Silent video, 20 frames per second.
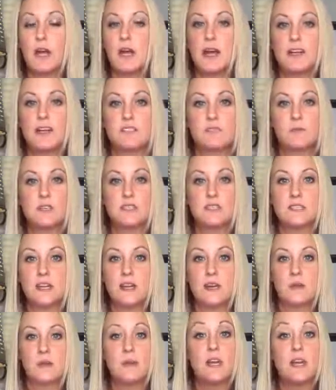I spent
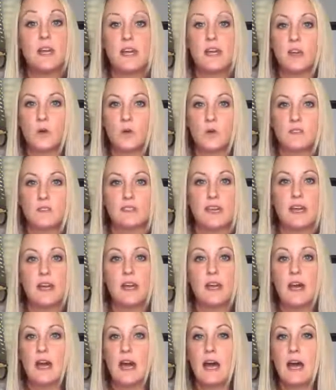time in cold side,
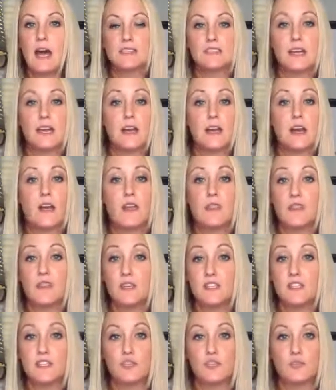hot side, the
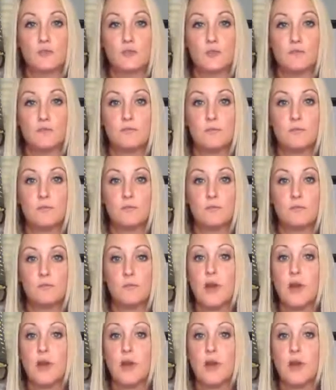dish room,